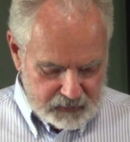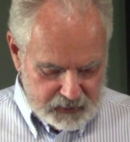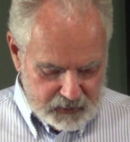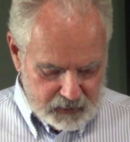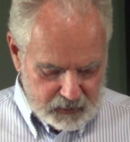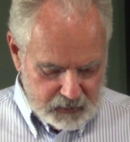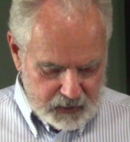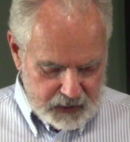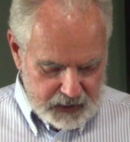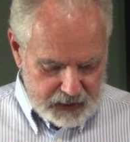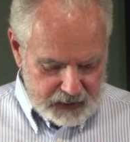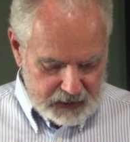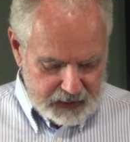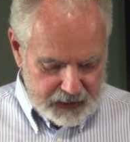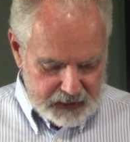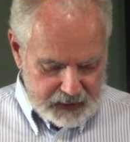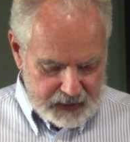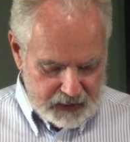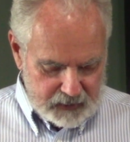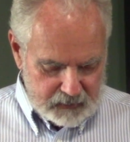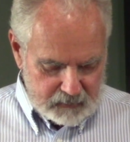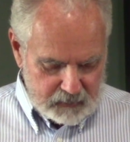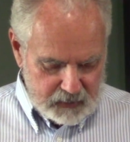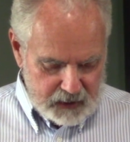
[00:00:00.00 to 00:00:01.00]
so he let
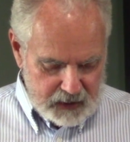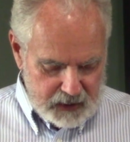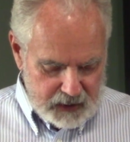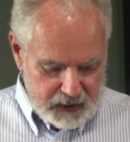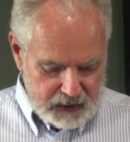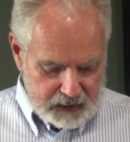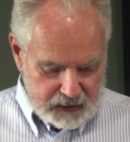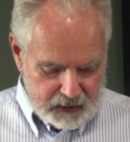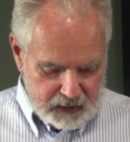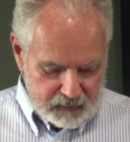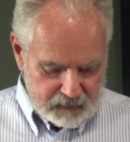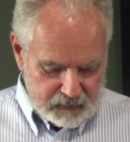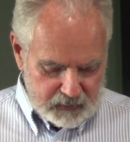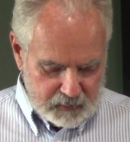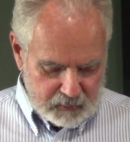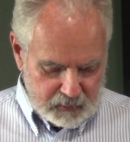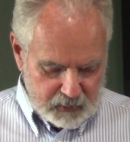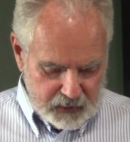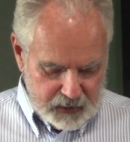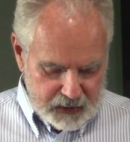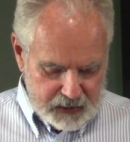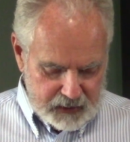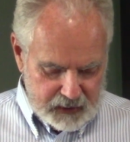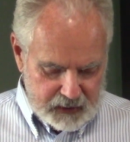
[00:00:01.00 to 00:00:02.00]
him eat of the
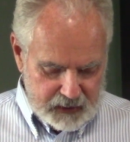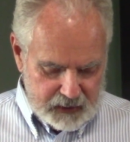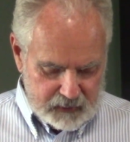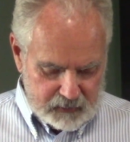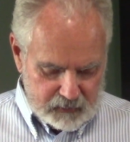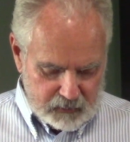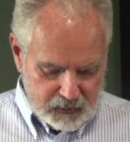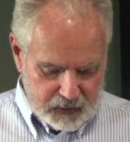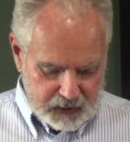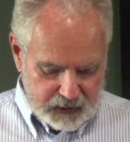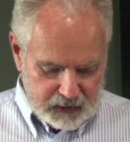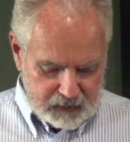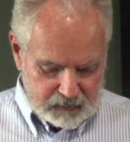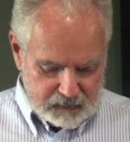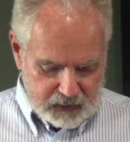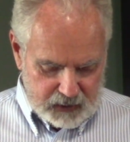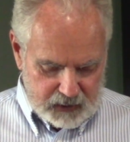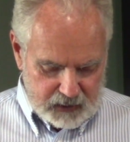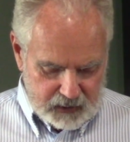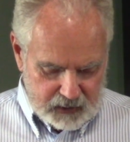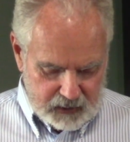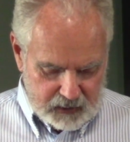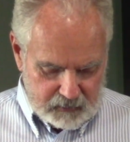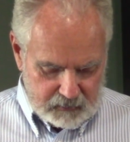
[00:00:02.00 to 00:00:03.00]
bread and drink of the
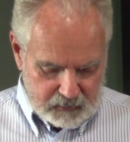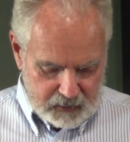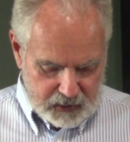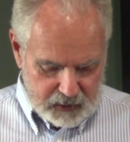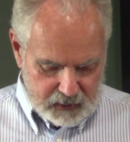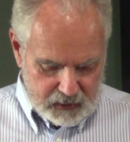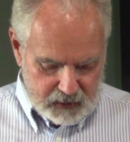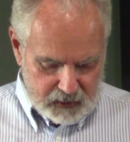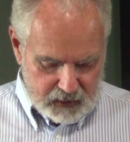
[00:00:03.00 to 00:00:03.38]
cup.